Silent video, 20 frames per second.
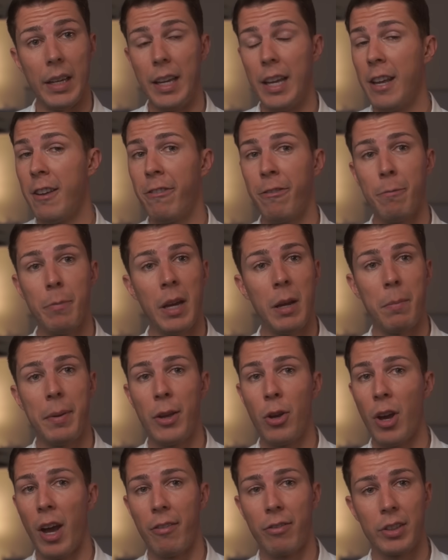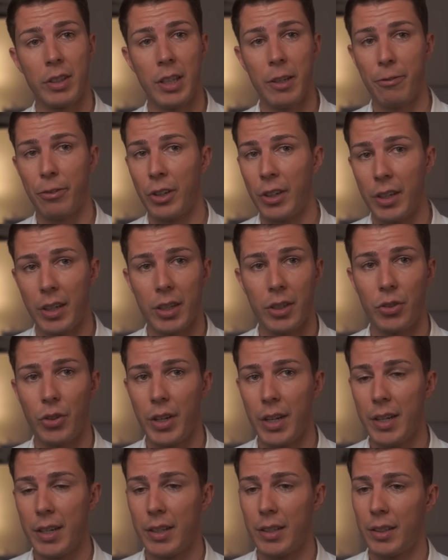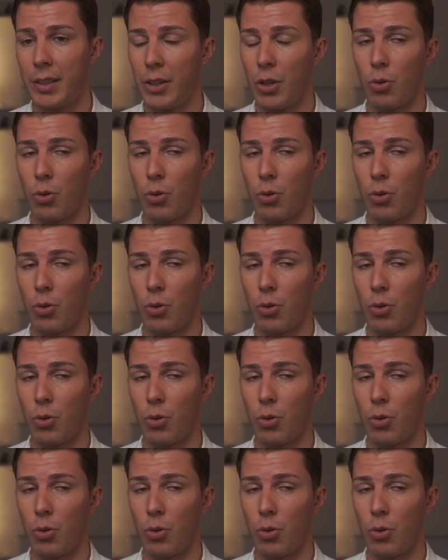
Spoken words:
if maybe you have a different career,